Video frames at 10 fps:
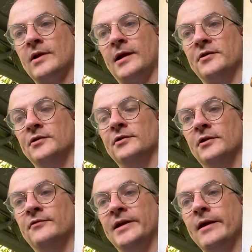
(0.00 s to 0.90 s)
in the Nook
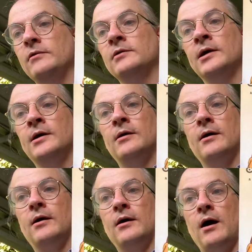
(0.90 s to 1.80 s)
video.
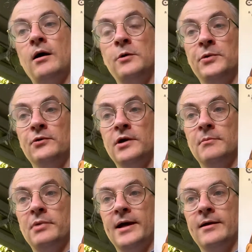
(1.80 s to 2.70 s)
I hope you'll come
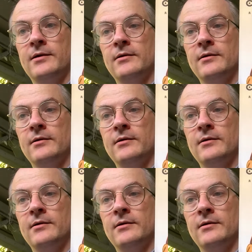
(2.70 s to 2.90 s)
back